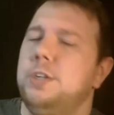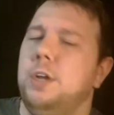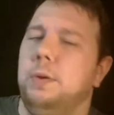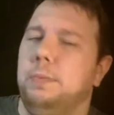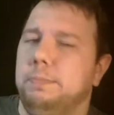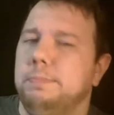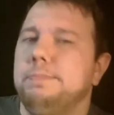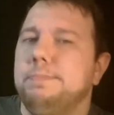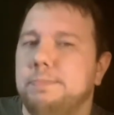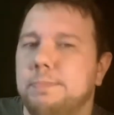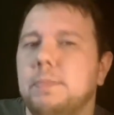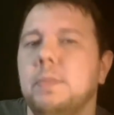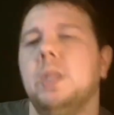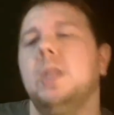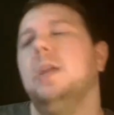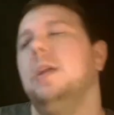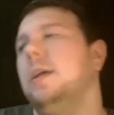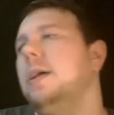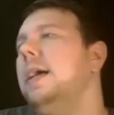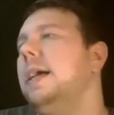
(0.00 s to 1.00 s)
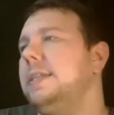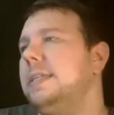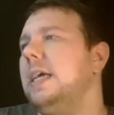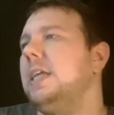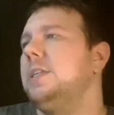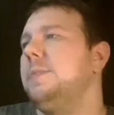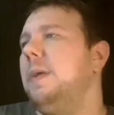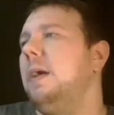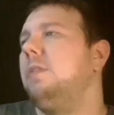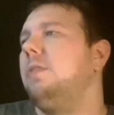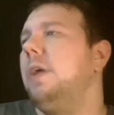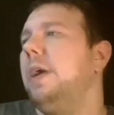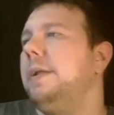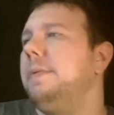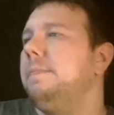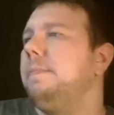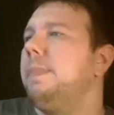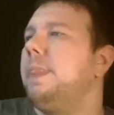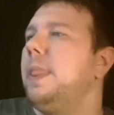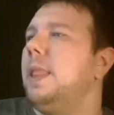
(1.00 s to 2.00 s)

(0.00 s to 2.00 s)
So it sounds about right.